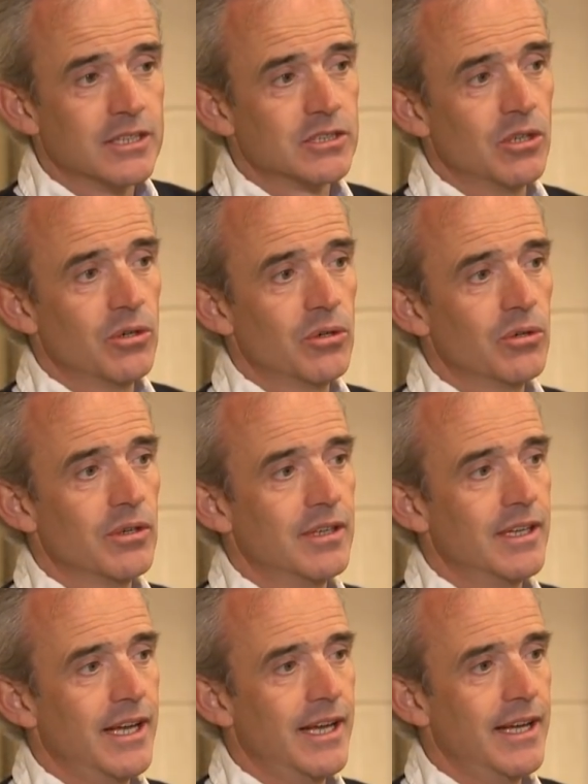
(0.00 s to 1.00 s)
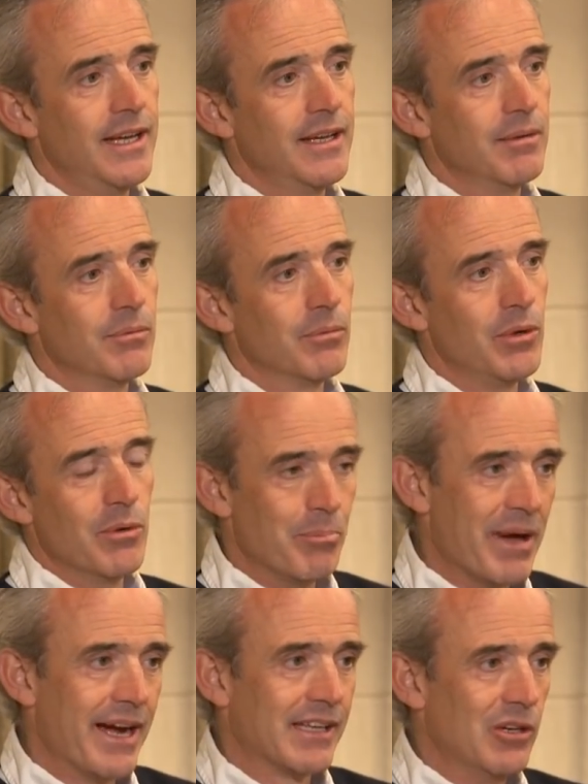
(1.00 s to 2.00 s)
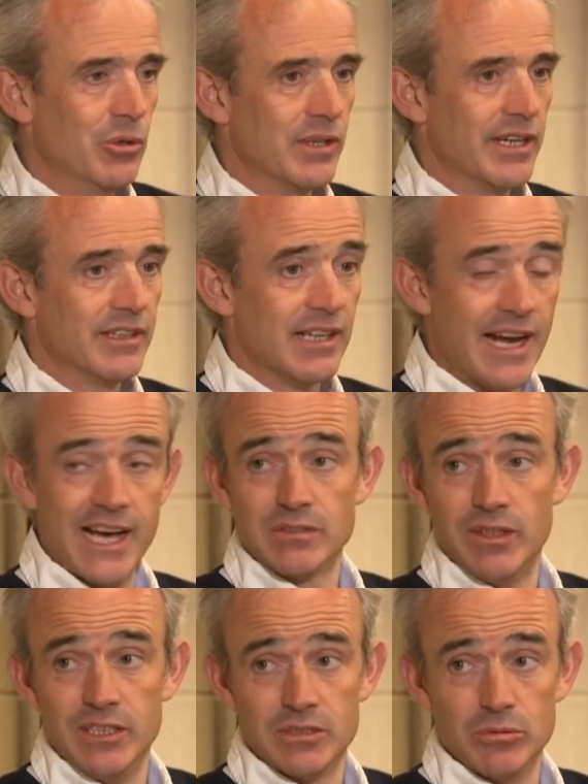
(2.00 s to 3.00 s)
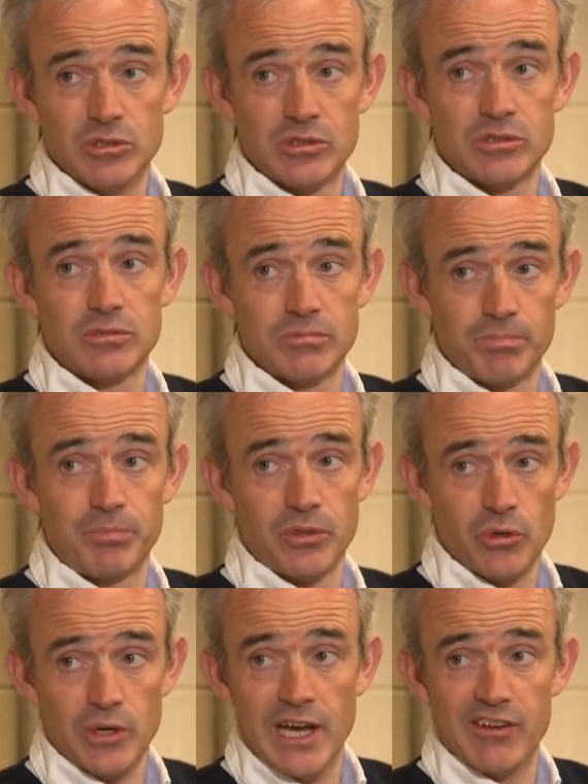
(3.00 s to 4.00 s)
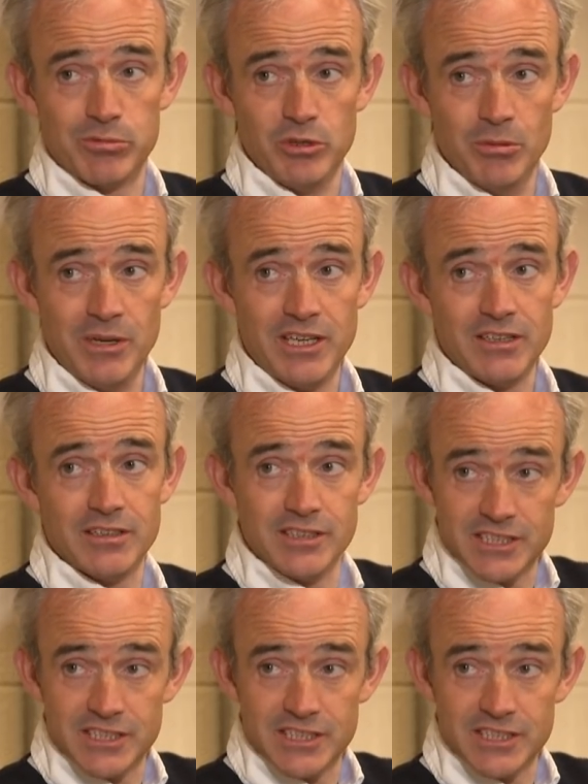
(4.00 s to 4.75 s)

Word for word: So uh, we went back to look at it. The last fence was going to have to be omitted.